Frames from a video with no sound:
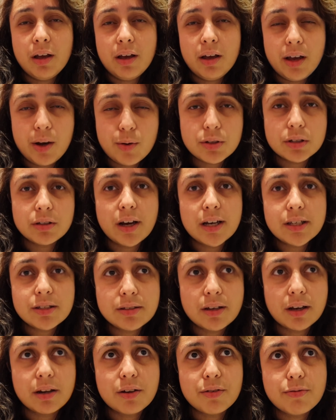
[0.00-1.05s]
it was a nice
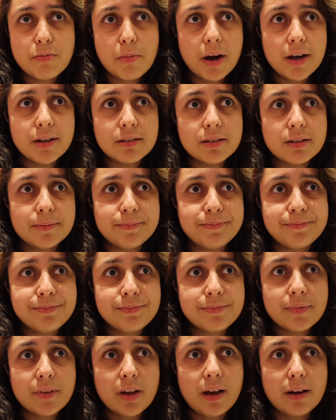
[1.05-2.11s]
kind of reminder.
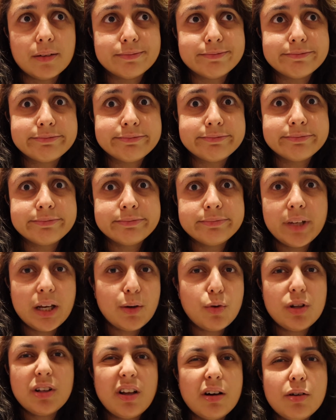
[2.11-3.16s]

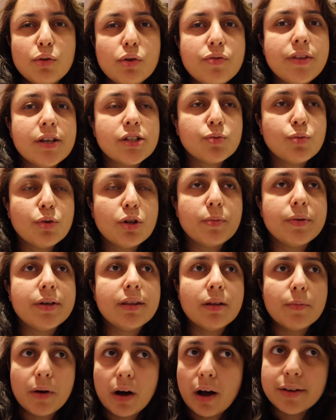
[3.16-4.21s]
All of this will be
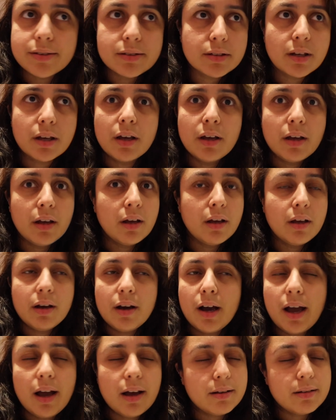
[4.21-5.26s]
in the past
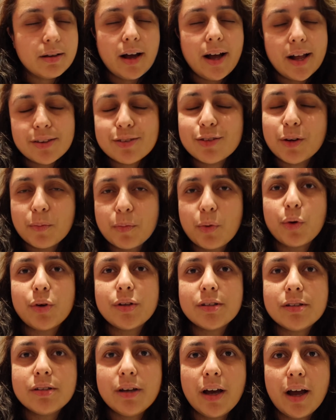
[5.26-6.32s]
at some
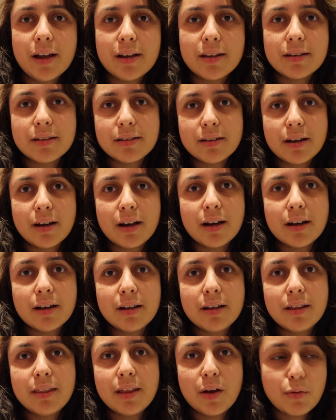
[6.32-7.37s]
point, and
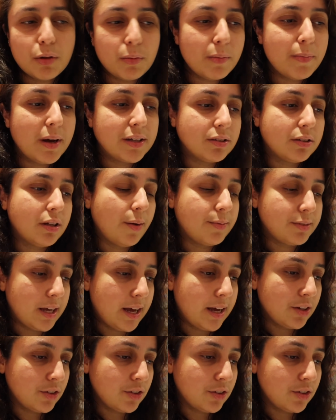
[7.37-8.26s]
there will be better times ahead.